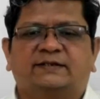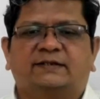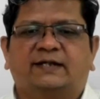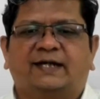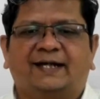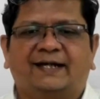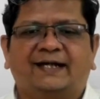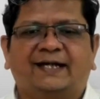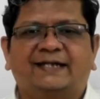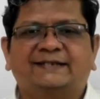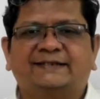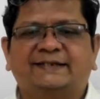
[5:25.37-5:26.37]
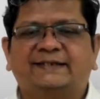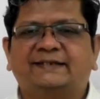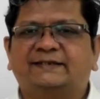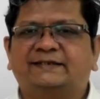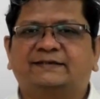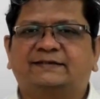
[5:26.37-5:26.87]
analyzing
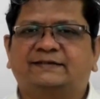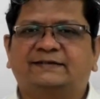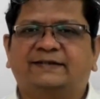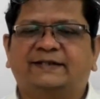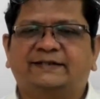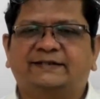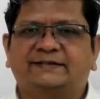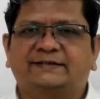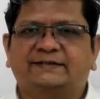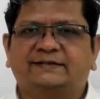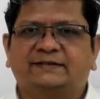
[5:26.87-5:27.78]
the needs